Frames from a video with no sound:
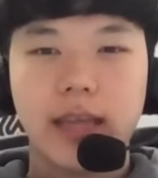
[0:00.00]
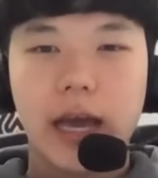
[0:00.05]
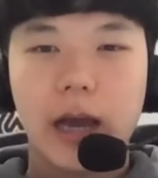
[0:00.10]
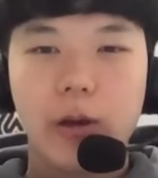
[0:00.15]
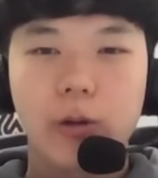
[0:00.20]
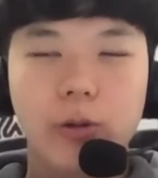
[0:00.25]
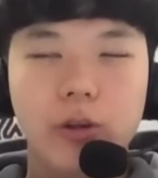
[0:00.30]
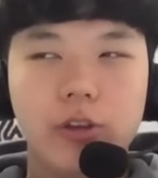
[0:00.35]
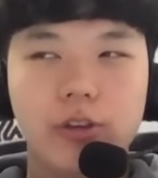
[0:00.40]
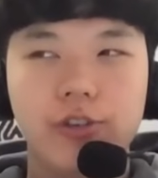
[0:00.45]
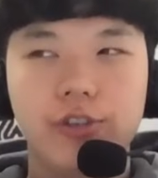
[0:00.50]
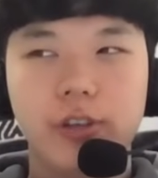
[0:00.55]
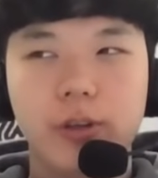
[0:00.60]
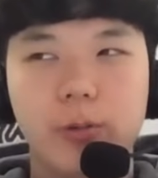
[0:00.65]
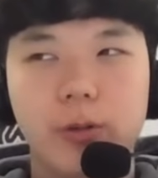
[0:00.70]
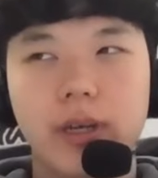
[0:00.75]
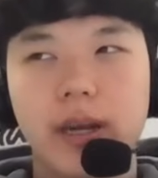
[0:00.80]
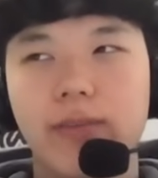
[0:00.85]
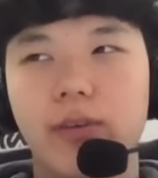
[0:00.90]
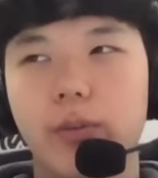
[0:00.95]
that mm. we usually
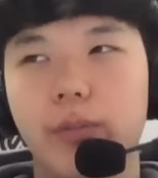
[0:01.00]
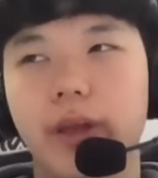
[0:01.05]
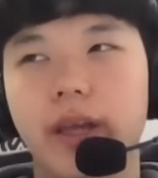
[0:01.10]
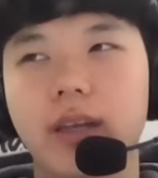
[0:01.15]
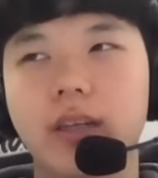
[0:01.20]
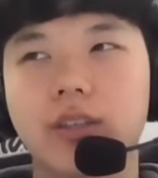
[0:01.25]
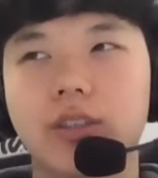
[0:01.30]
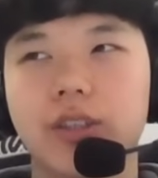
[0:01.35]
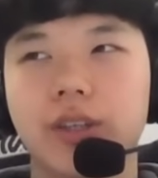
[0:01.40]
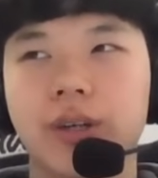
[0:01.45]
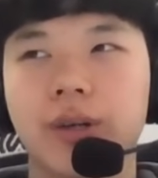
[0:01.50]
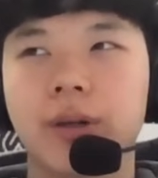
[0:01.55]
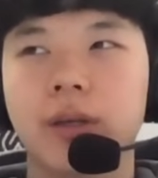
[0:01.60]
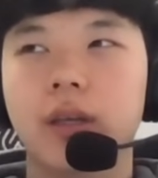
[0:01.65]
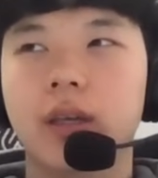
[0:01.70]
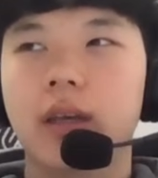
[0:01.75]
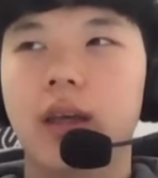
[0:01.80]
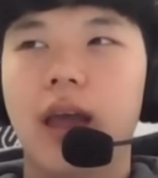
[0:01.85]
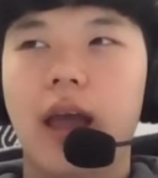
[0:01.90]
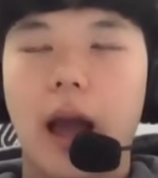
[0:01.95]
would never make. So
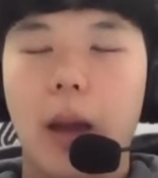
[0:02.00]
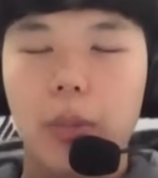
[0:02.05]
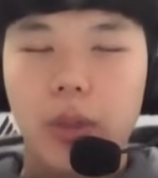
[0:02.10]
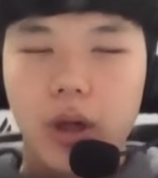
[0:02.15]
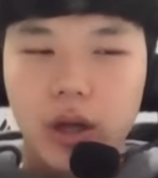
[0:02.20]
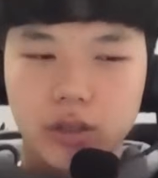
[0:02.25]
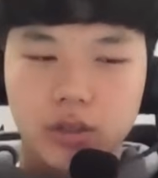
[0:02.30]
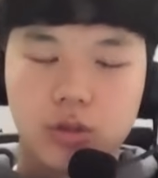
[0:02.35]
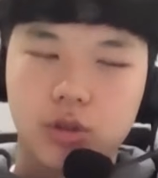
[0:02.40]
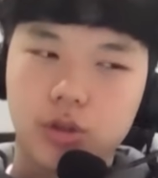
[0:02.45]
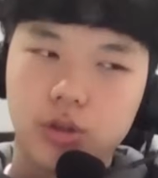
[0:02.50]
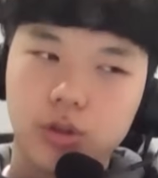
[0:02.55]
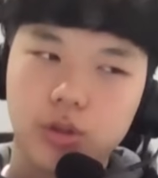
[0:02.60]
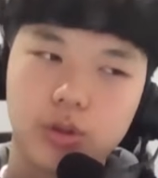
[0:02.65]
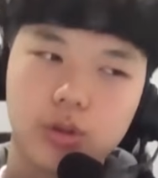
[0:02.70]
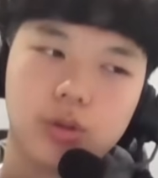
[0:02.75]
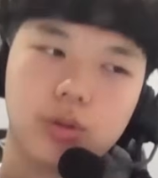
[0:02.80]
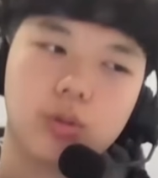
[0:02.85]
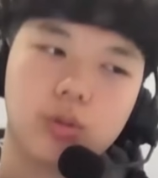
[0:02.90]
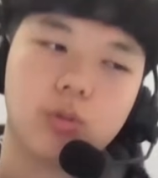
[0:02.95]
I'm not
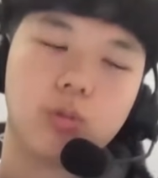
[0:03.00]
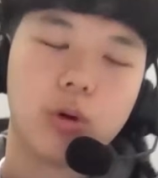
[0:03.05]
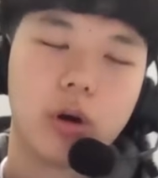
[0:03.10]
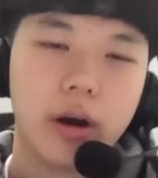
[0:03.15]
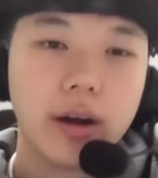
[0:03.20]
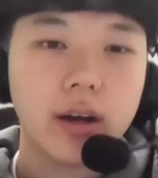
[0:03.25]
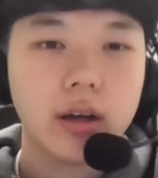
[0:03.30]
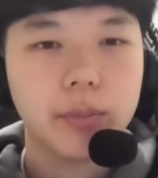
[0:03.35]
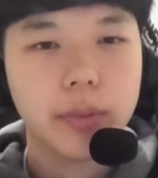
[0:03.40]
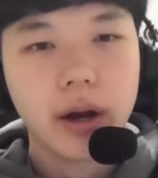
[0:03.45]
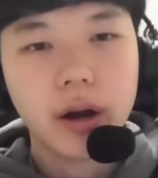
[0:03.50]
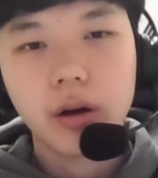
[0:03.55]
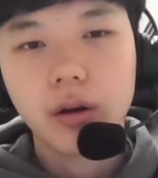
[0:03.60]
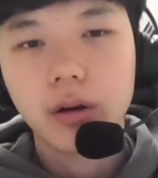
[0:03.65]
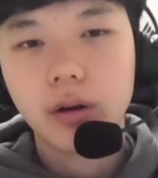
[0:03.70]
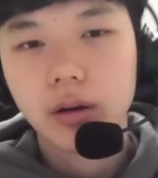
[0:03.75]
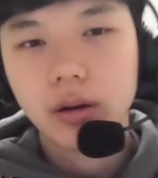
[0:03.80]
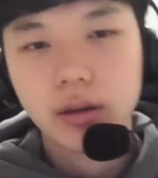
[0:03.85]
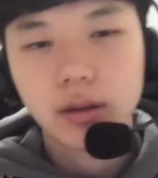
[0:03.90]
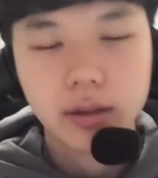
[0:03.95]
too worried
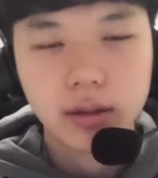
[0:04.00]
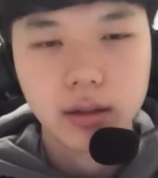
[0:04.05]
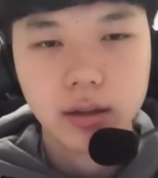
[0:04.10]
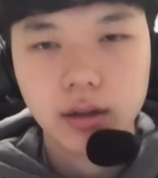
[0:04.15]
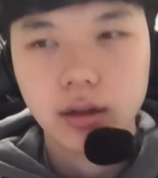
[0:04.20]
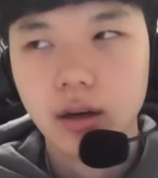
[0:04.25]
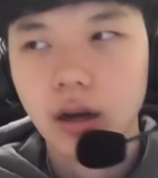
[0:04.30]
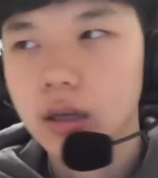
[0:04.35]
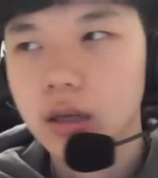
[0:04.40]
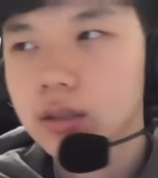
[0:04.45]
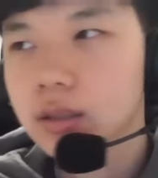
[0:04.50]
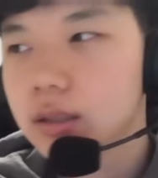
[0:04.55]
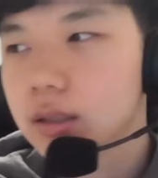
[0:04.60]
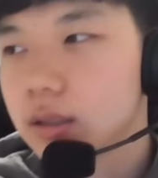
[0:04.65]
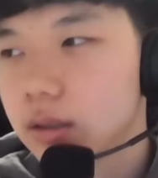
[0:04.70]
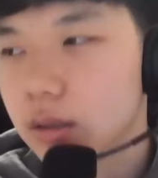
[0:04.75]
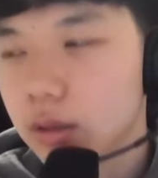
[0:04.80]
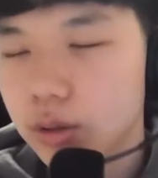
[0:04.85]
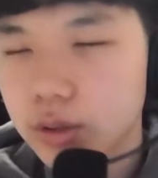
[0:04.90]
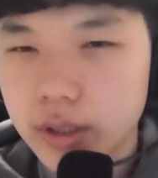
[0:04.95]
about
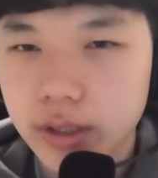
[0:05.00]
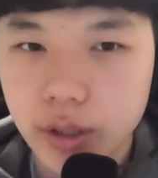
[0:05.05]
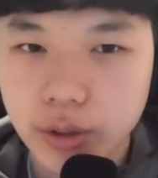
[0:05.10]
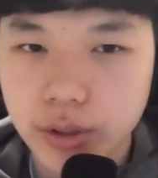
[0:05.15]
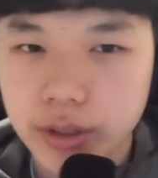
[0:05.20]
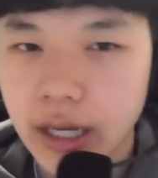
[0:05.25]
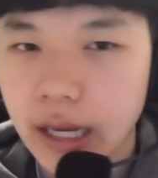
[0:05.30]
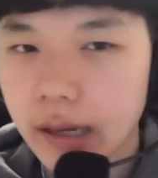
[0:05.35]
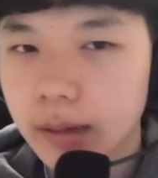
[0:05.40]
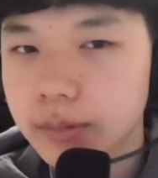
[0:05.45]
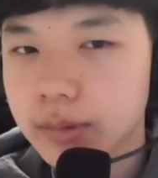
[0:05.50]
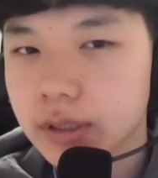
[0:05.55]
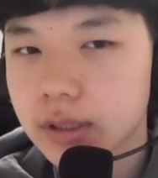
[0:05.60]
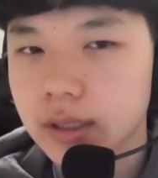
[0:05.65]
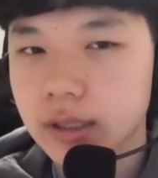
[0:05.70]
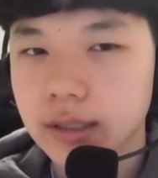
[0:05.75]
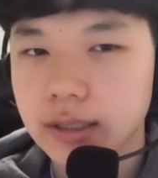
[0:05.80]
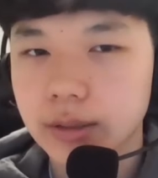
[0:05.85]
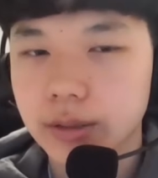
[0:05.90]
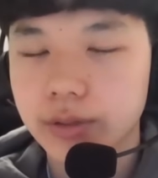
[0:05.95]
us losing those games
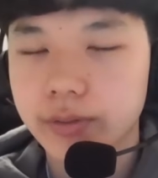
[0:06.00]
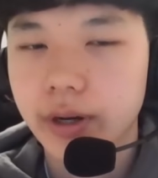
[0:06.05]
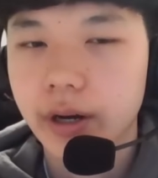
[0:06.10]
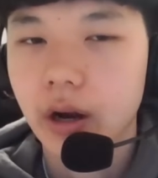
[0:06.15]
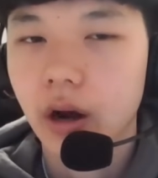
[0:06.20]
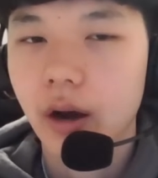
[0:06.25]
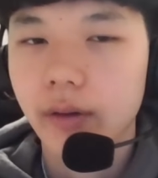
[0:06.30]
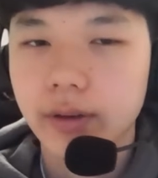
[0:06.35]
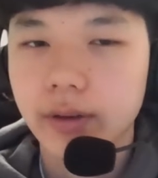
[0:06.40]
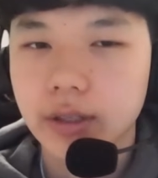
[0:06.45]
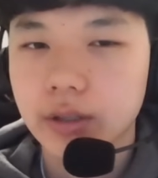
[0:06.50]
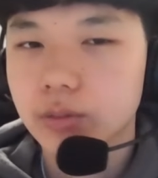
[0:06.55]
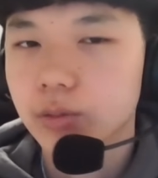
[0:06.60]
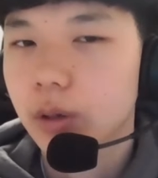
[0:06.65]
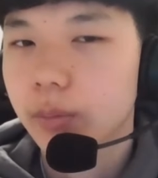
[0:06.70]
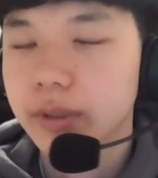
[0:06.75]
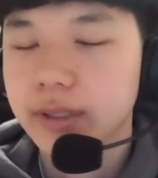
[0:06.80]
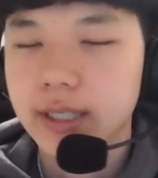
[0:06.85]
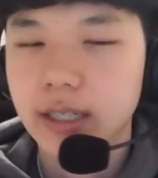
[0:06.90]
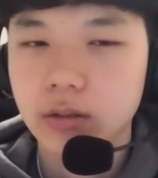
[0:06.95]
because it was very obvious
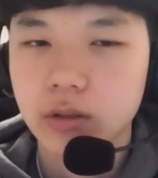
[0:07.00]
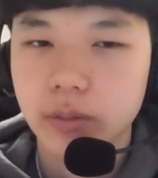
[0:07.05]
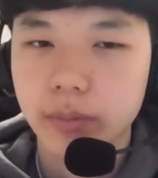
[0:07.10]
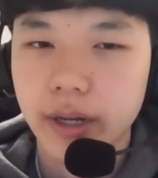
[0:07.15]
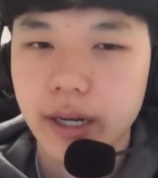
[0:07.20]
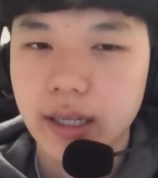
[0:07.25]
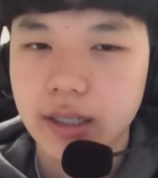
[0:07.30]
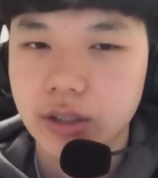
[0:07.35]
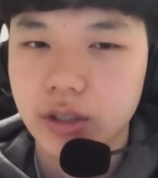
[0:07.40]
what mistakes we made.